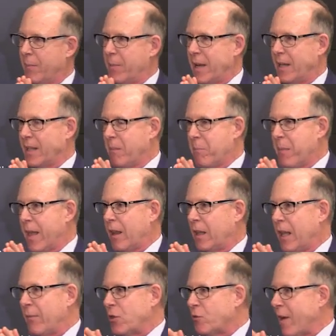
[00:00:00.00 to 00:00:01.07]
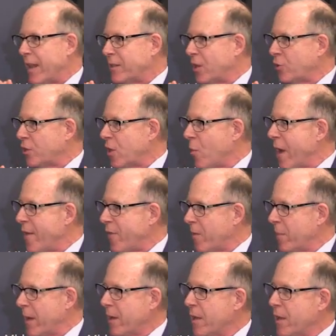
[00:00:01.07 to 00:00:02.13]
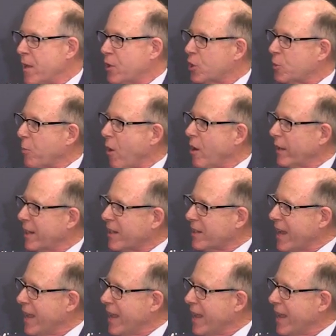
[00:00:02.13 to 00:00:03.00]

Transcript: had been in the middle of a transition away from a sprawling